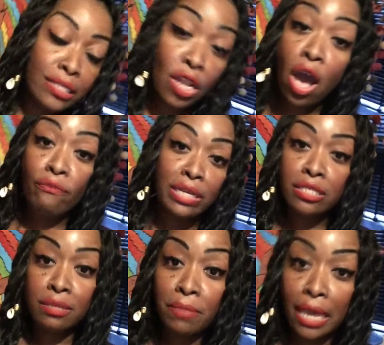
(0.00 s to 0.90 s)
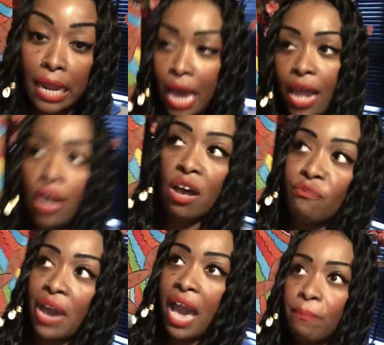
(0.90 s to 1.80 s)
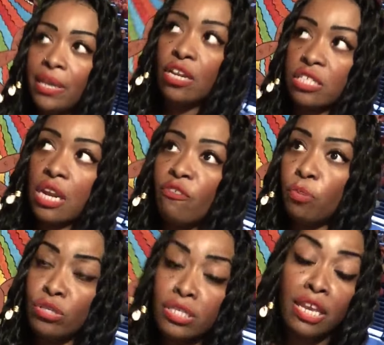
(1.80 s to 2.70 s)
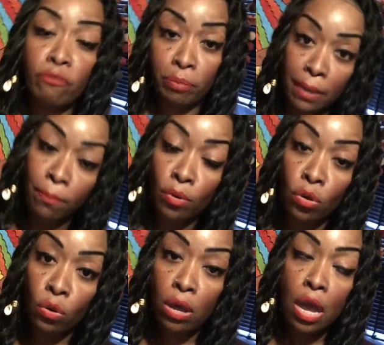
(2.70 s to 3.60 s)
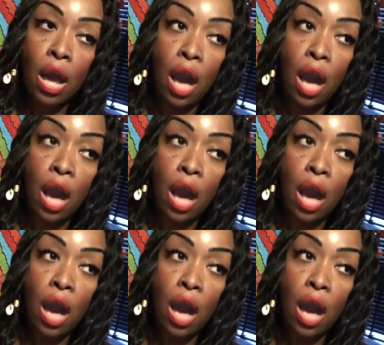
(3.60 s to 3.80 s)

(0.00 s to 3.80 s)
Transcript: laughing to me, like I love happiness, I love positive people.